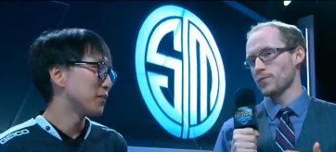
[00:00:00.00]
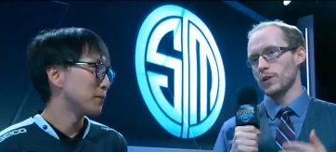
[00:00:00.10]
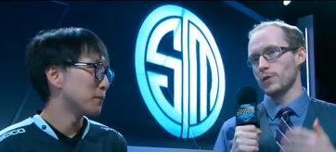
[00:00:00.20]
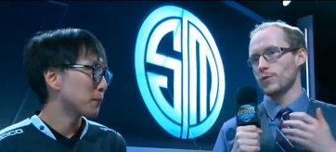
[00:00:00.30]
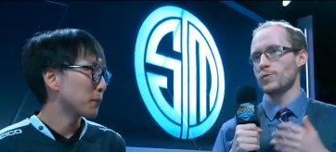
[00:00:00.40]
Speaker 1: you know,
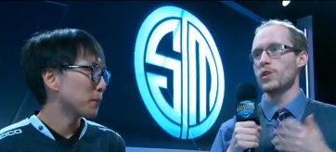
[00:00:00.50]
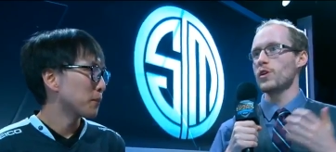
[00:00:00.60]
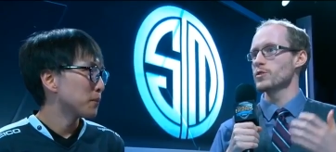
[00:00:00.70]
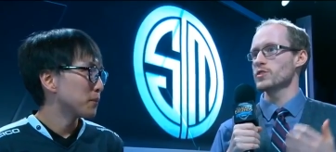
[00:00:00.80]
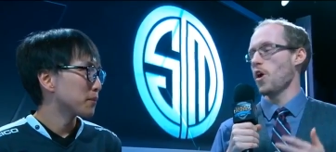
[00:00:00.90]
from
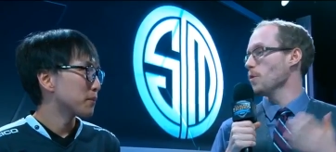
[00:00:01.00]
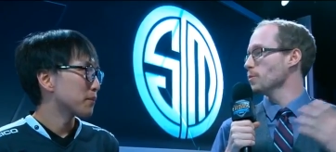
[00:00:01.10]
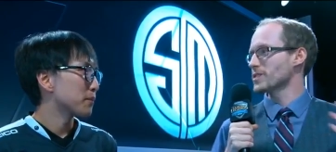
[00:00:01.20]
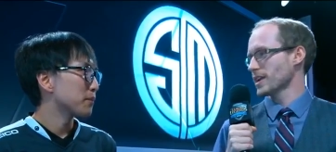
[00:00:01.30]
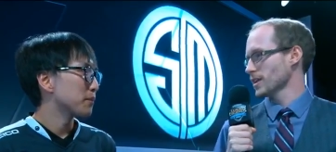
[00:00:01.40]
lows to almost
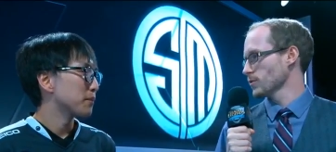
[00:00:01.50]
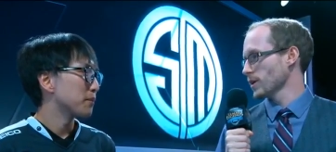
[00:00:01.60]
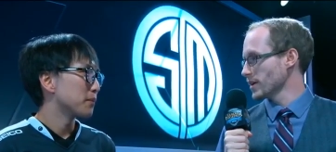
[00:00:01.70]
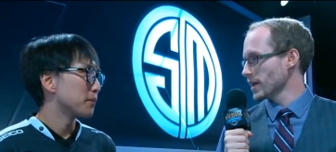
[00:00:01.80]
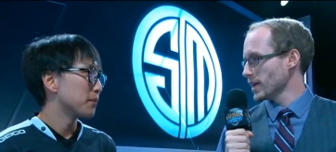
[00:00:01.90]
getting
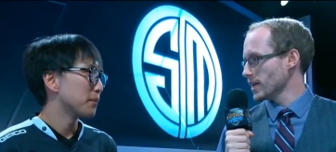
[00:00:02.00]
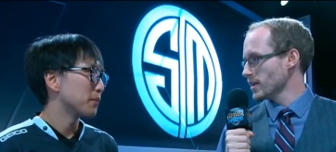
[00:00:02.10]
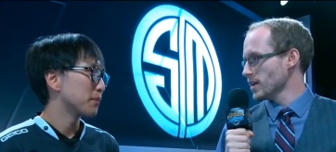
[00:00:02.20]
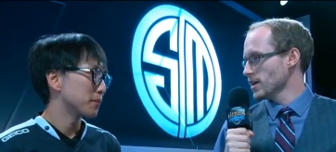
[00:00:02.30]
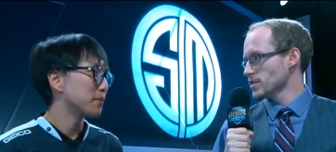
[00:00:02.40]
relegated
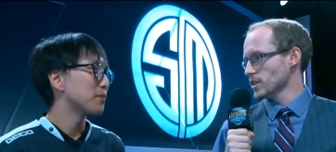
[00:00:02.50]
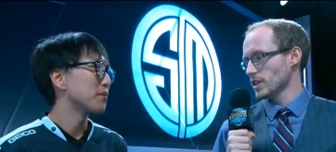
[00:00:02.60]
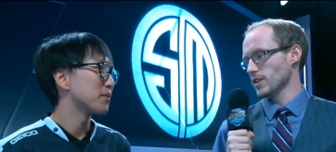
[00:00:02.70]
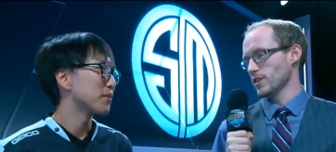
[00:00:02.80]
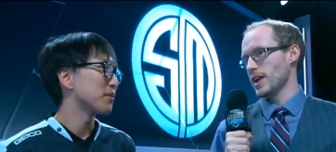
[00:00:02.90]
to
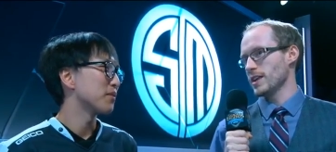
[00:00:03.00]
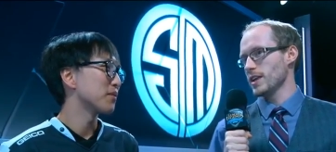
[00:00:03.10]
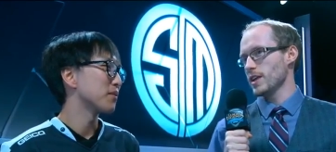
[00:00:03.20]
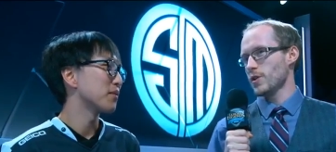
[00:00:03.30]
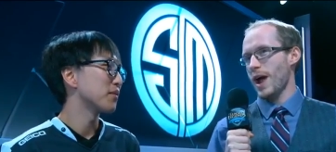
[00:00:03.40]
here, and
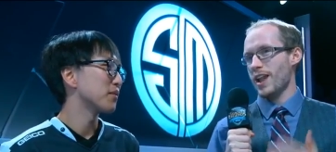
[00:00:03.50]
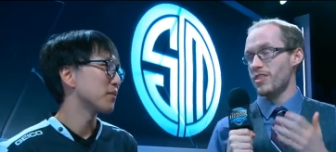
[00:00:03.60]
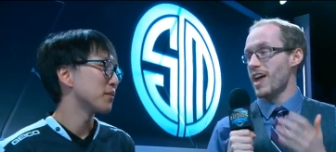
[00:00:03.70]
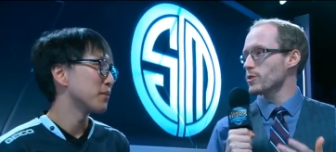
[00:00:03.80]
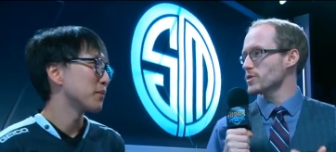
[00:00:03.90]
you know, at a
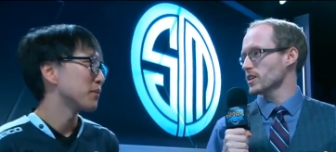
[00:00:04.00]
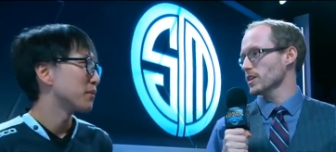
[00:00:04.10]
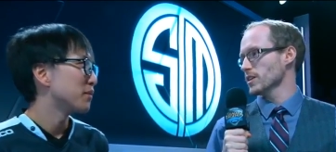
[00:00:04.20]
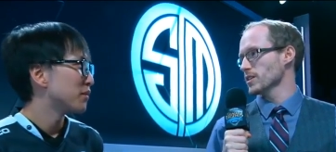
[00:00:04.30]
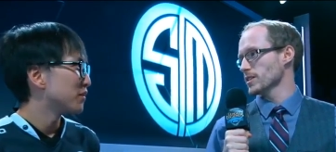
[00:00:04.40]
thousand
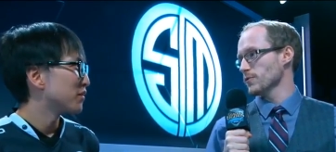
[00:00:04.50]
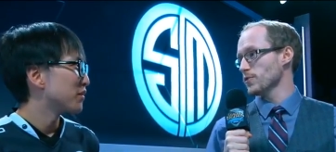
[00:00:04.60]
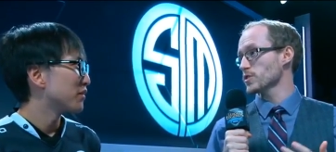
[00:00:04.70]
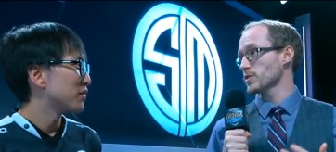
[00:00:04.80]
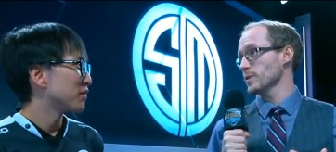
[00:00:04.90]
kills, it
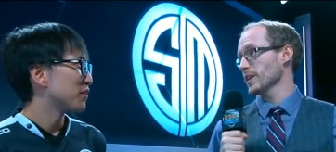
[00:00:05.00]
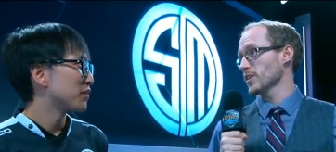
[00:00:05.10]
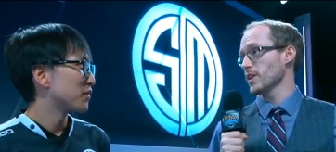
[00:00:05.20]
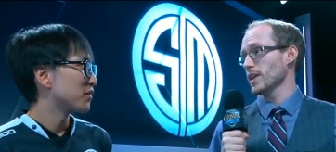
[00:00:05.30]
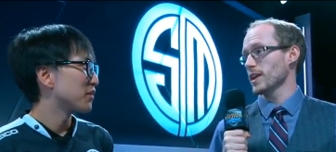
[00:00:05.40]
feels to me like you're
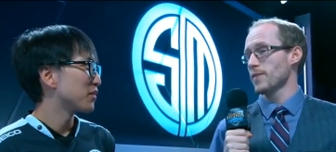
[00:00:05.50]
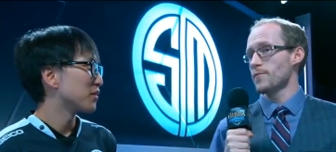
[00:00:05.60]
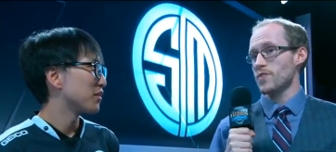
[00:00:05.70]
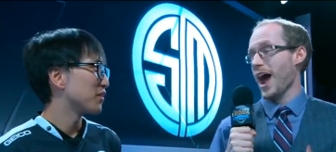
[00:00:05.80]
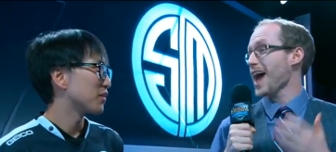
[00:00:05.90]
hitting
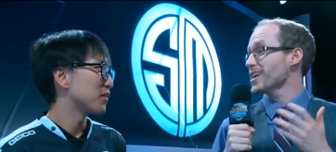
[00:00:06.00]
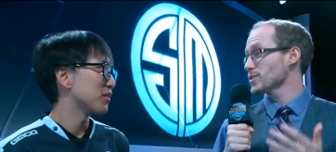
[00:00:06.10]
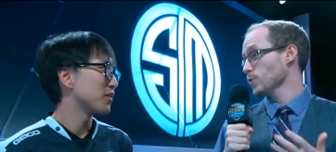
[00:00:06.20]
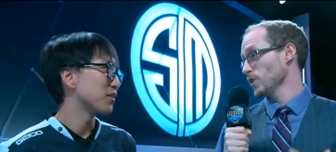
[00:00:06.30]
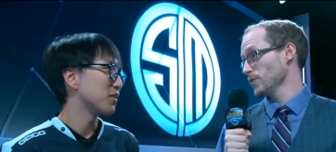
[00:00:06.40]
the highest
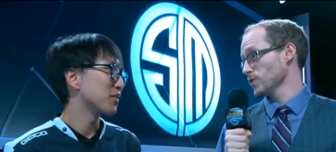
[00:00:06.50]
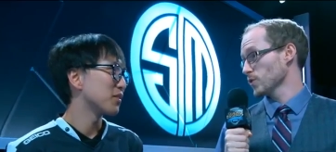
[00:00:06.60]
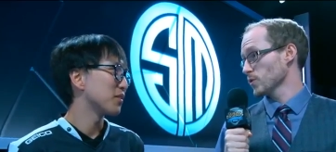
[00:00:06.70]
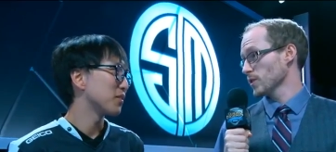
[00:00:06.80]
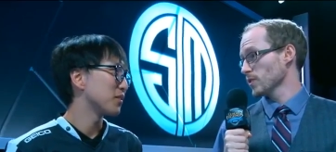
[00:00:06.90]
point of your
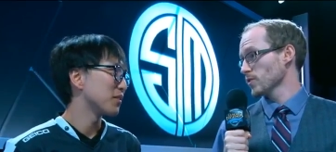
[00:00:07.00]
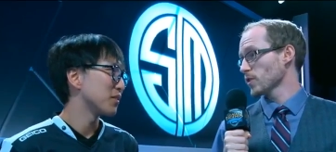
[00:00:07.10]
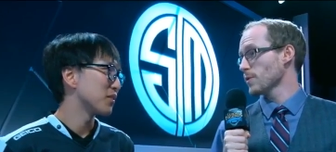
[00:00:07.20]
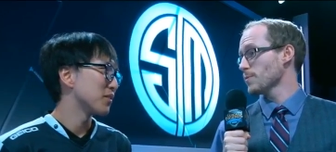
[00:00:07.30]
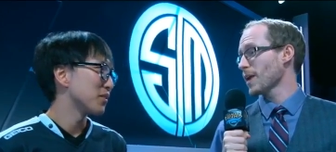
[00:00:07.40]
career. You're
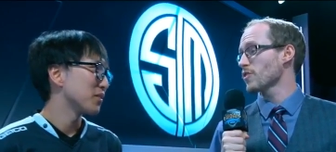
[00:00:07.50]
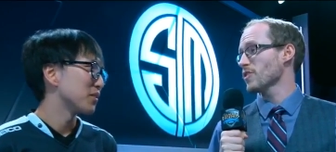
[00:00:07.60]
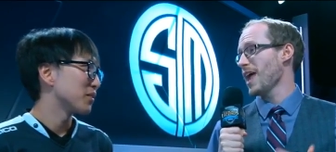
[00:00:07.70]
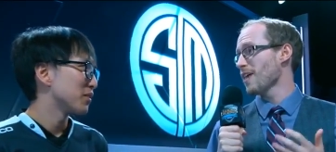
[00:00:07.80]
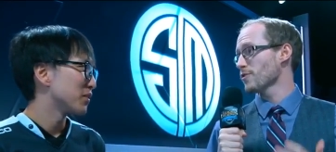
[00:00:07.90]
looking better than
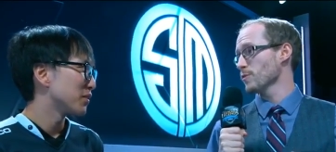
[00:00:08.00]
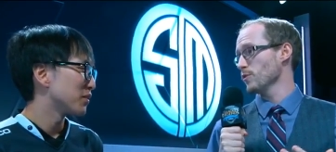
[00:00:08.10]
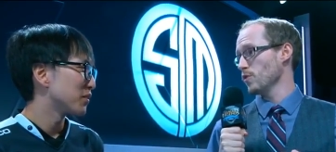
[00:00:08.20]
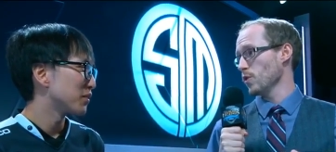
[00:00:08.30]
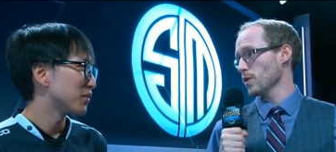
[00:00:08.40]
ever
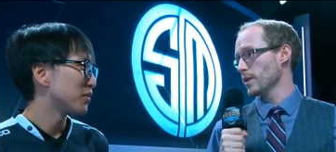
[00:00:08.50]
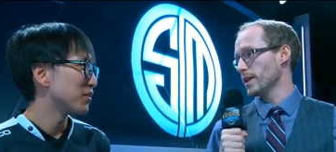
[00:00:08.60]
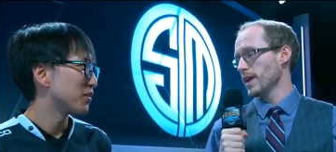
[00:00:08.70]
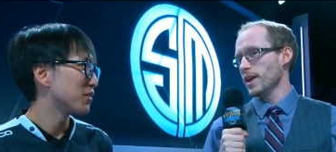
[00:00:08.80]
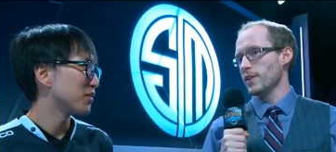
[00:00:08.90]
before, and
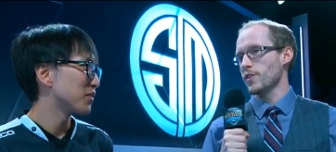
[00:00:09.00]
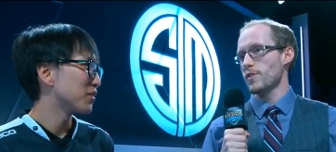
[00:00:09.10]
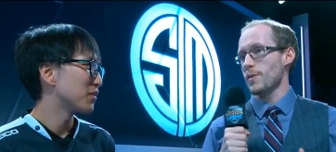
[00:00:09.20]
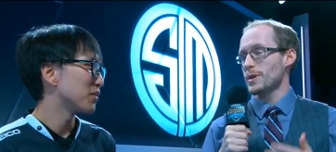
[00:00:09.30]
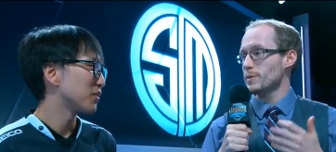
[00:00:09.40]
you know that, that
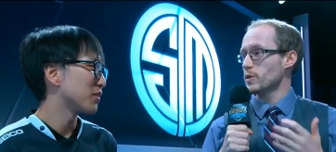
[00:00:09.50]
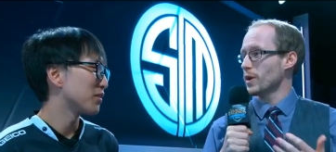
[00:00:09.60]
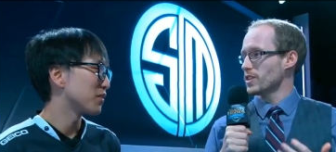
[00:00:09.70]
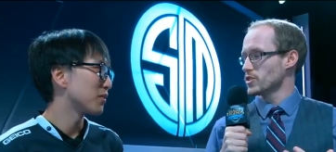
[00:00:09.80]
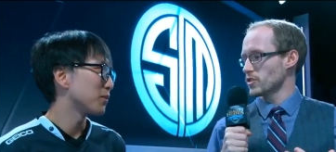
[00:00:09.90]
must be quite
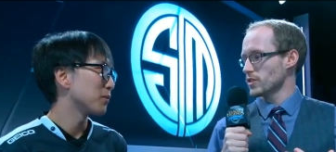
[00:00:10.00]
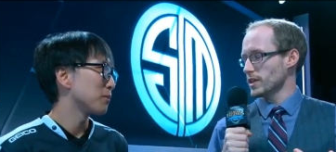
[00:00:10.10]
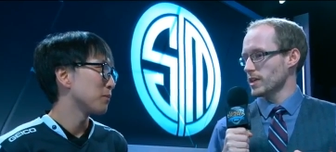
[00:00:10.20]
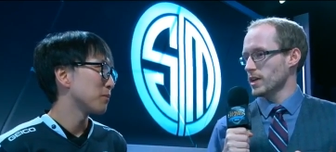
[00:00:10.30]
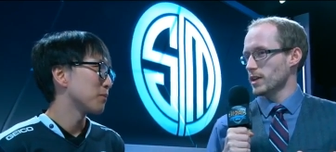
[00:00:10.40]
a
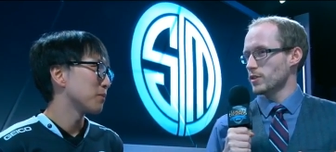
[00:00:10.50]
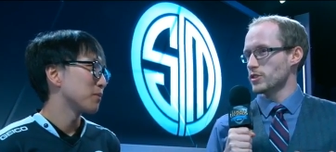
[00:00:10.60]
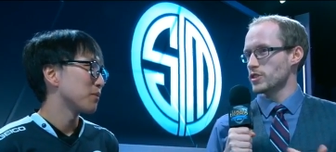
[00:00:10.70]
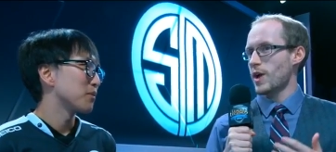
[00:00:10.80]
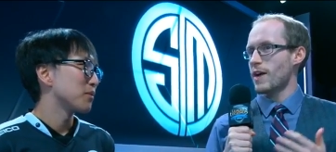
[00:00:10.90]
journey. You know,
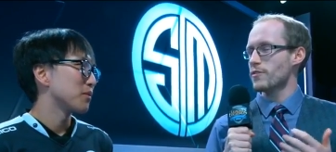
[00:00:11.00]
did you ever